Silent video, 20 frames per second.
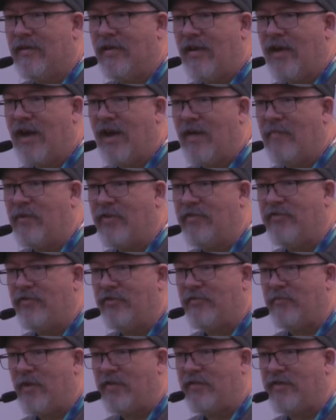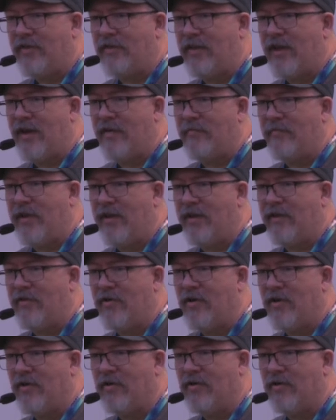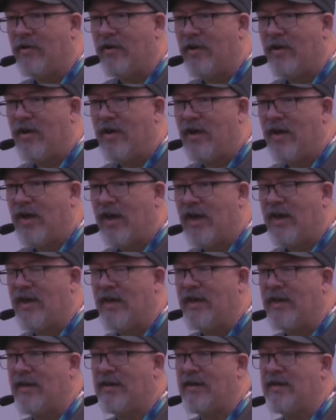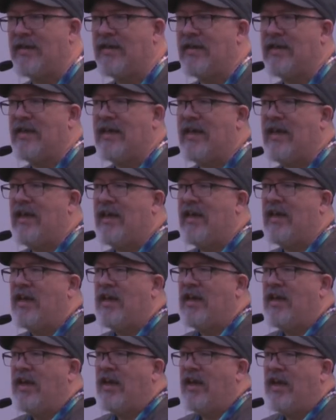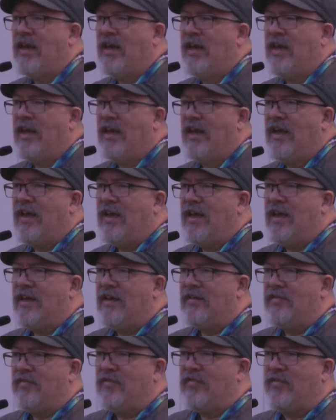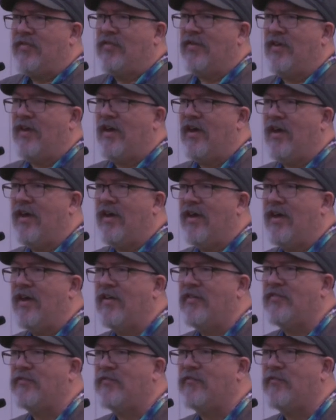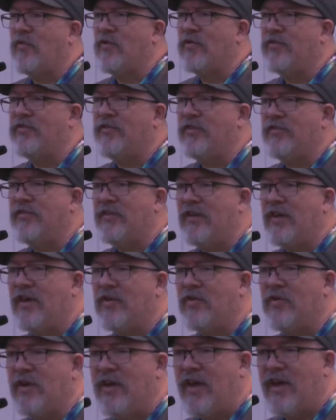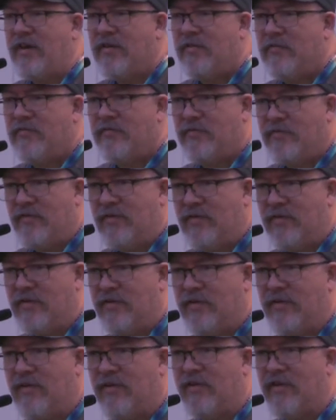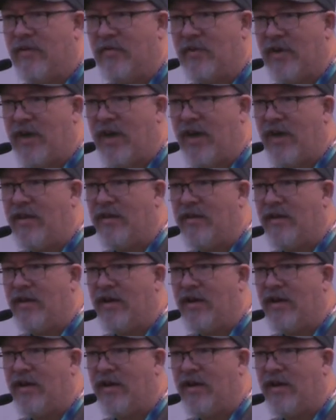How much does multi-cloud make it harder? Uh, it uh, has forced us to get creative, okay?